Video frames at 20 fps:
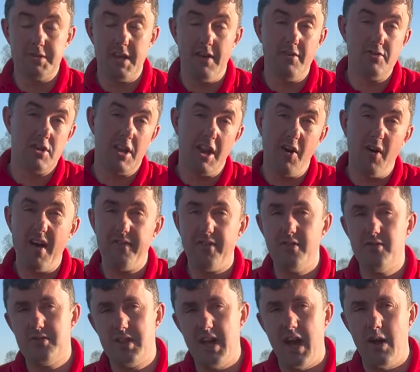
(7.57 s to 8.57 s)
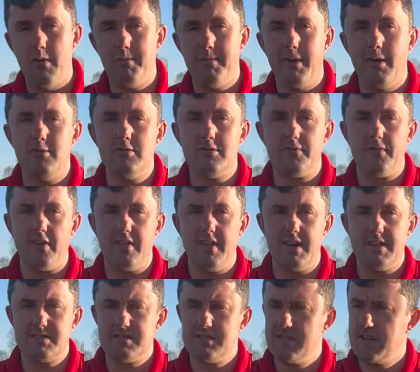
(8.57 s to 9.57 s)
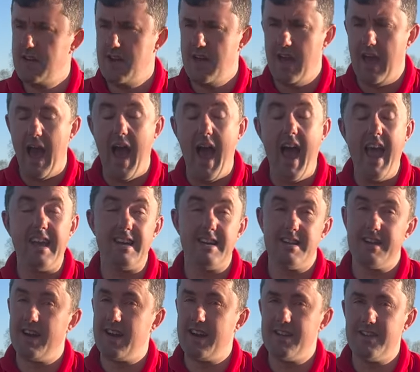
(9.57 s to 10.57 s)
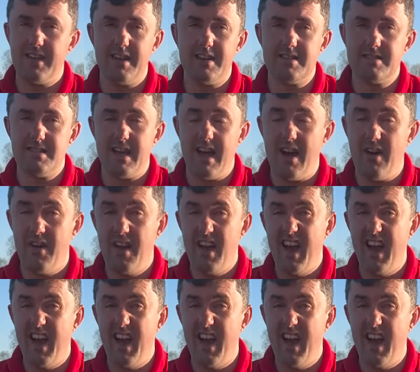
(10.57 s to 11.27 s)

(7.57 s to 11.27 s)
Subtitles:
Now, as you know, I've used Daiwa poles for the last 8 or 9 years now.